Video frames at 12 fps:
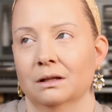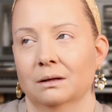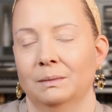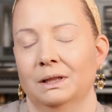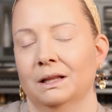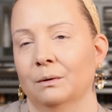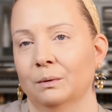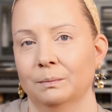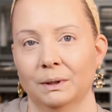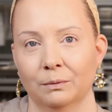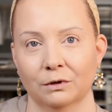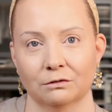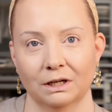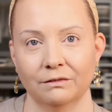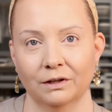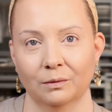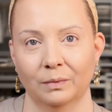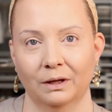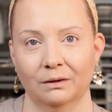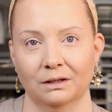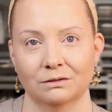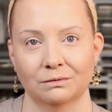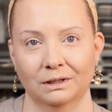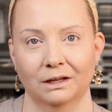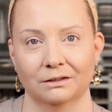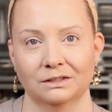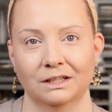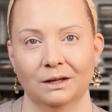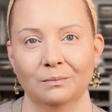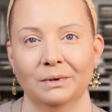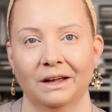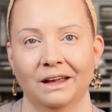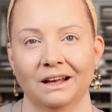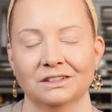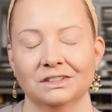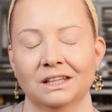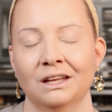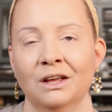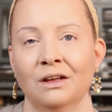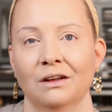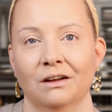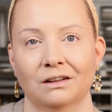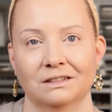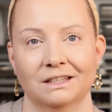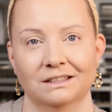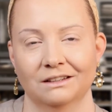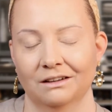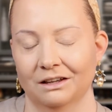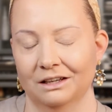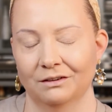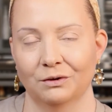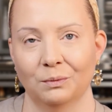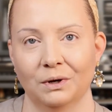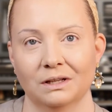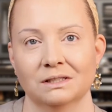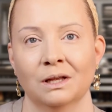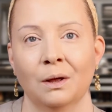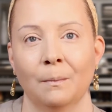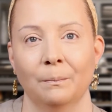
I mean, that one people are raving about, and it's really hard to come by actually on TikTok and everywhere else.